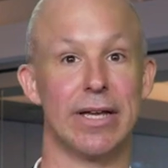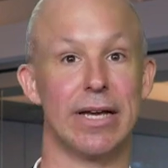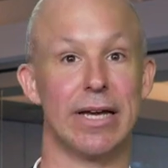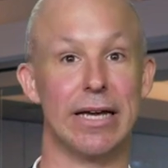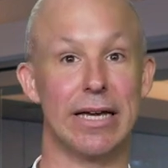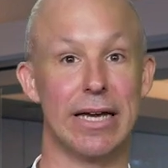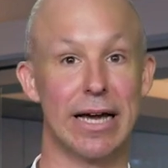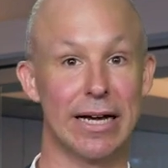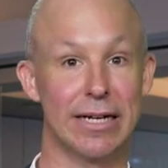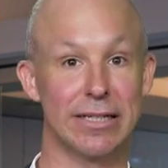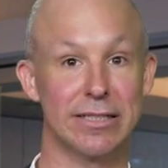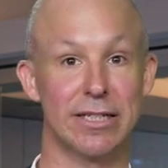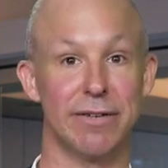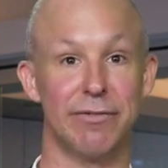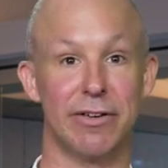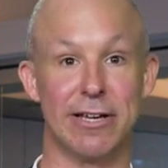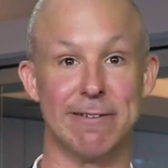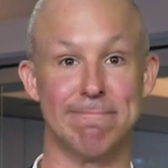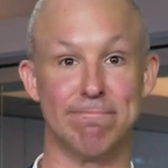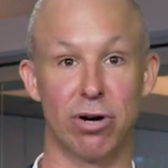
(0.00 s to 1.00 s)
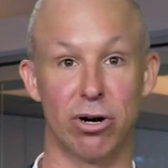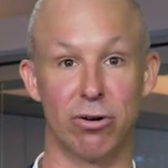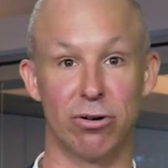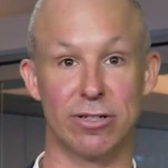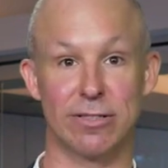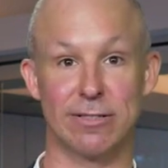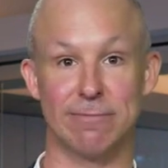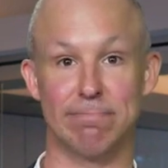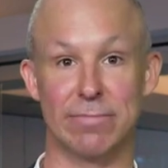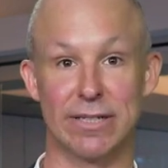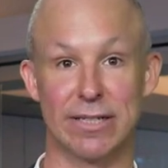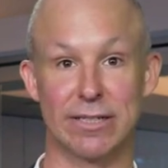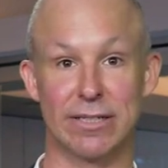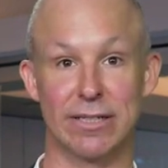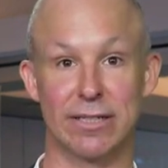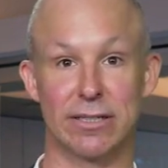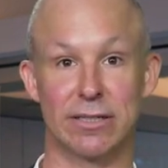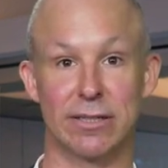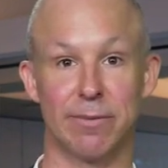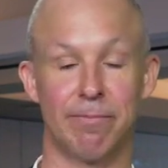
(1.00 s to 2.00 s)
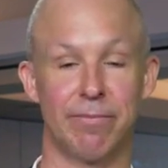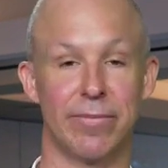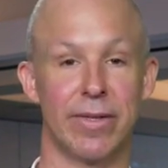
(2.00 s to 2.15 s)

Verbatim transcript: He asks if he can borrow some biscuits.